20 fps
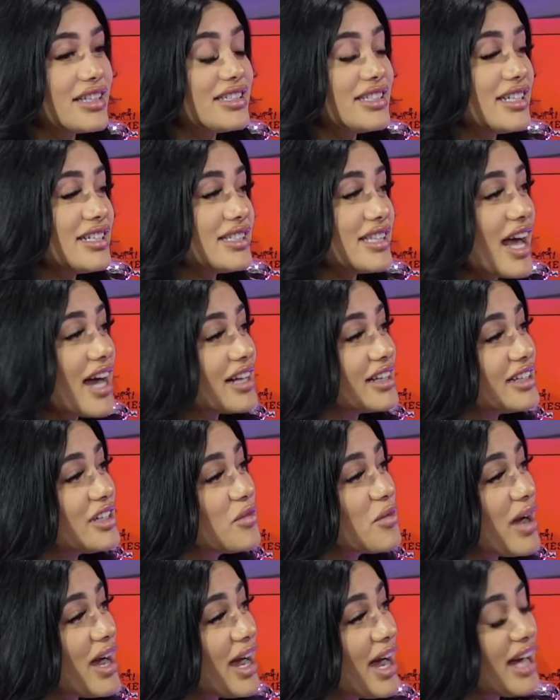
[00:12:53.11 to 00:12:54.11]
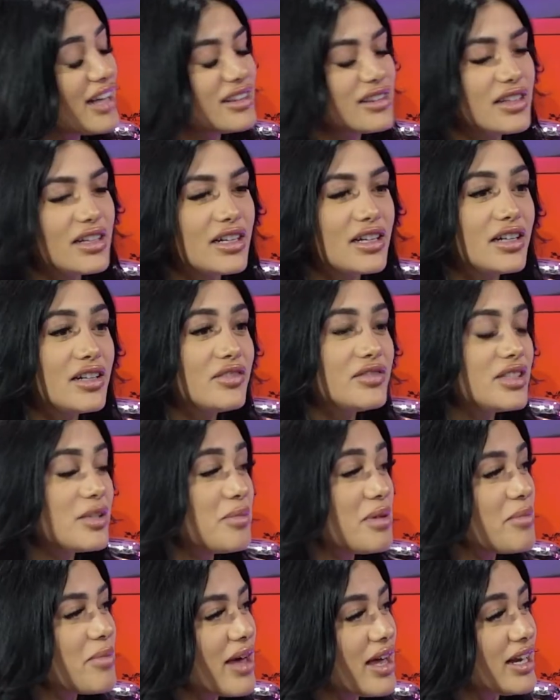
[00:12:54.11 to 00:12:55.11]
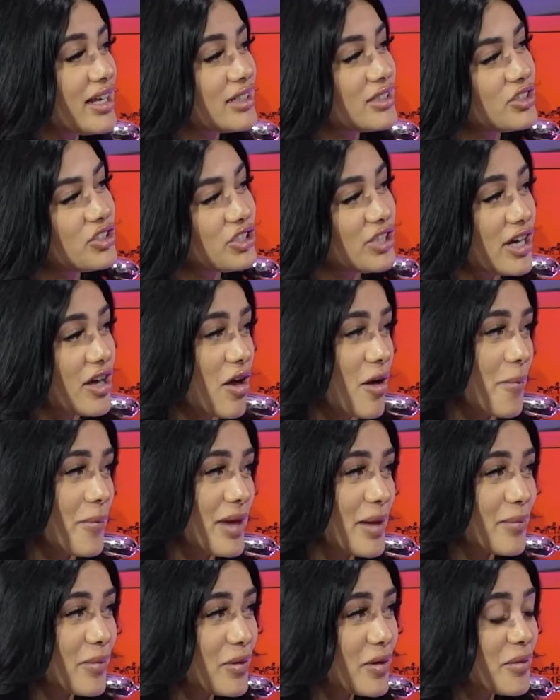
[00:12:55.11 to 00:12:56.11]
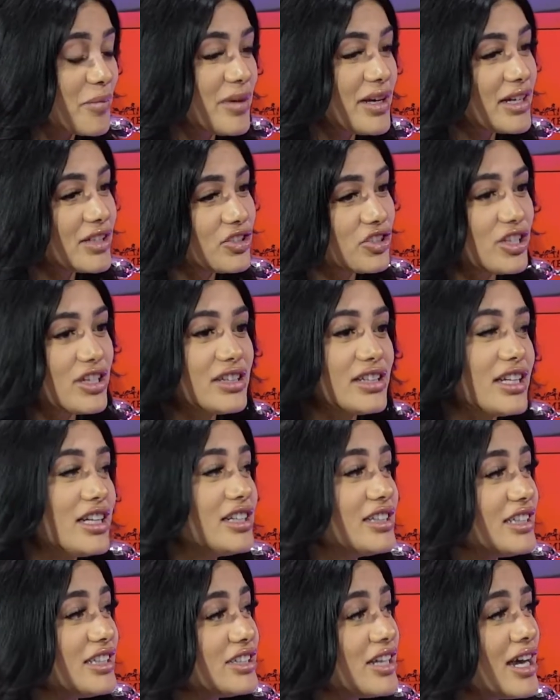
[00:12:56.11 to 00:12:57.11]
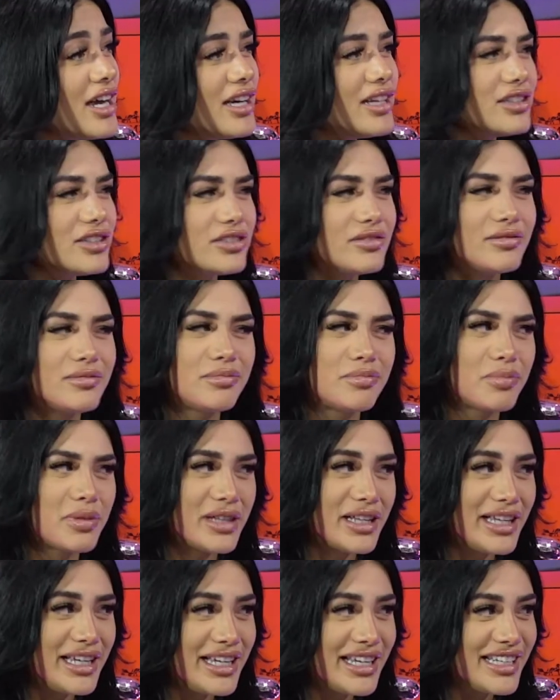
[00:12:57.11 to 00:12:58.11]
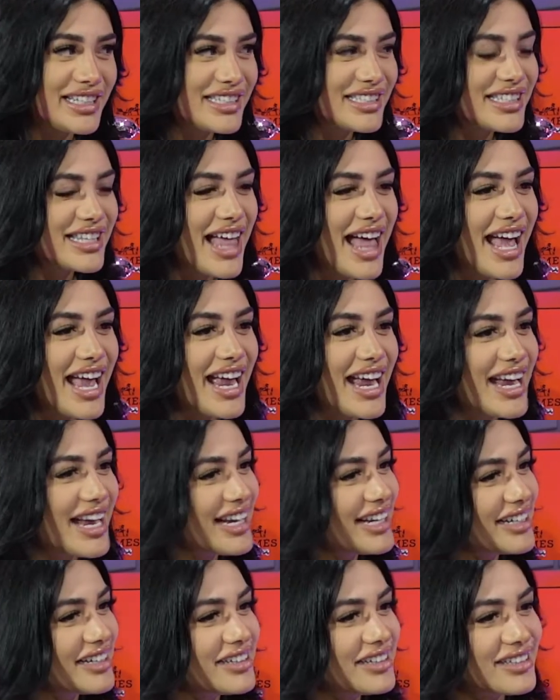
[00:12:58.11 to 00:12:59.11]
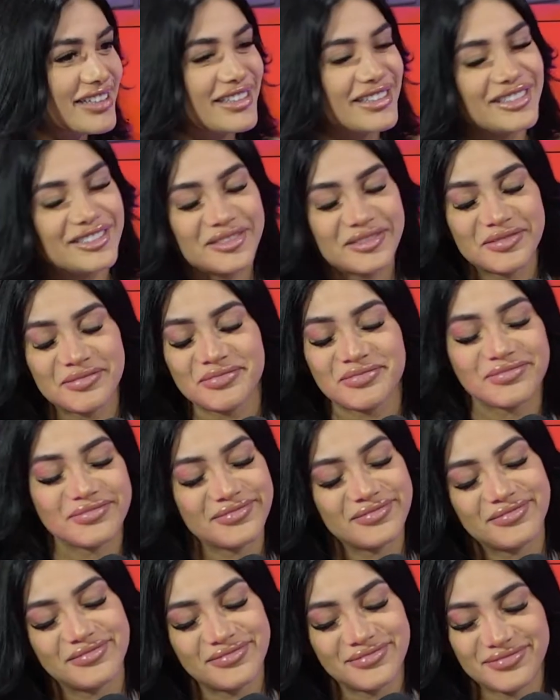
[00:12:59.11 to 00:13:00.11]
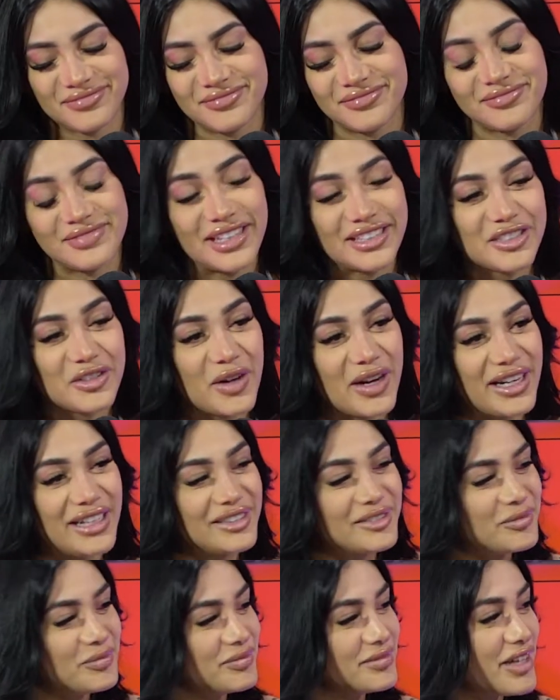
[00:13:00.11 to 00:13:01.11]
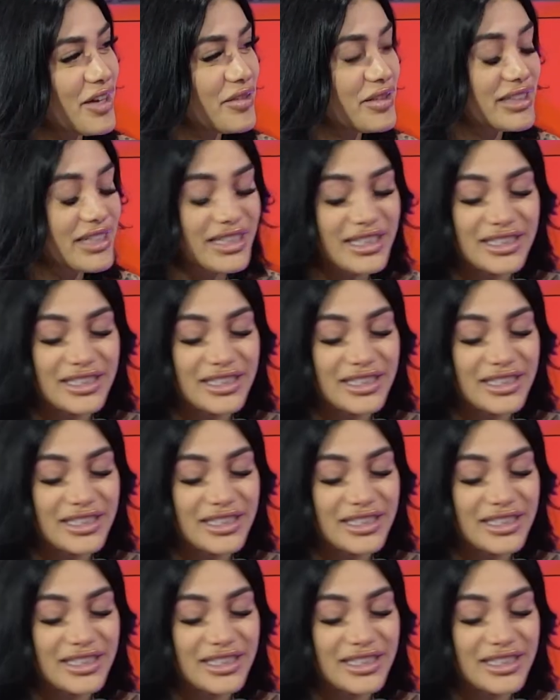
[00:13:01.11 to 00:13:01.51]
That's exactly why I love to be petty and shit on people. Because she literally, please, ugh. That's great. That really is.